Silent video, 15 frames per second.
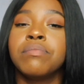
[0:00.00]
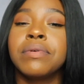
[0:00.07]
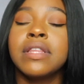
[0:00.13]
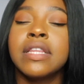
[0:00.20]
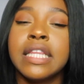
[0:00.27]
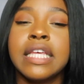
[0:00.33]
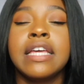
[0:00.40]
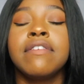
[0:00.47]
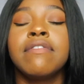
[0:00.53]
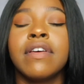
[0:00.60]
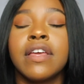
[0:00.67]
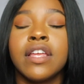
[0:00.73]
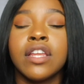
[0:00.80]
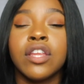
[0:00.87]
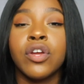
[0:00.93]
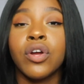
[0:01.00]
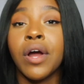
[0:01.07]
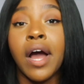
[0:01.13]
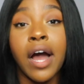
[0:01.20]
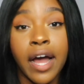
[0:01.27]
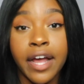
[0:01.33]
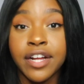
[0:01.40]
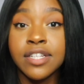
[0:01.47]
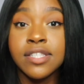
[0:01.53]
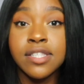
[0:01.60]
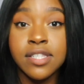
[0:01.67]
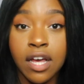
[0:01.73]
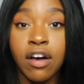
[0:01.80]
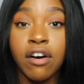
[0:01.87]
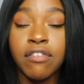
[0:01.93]
Believe in your higher
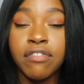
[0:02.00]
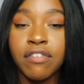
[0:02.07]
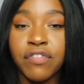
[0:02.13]
self.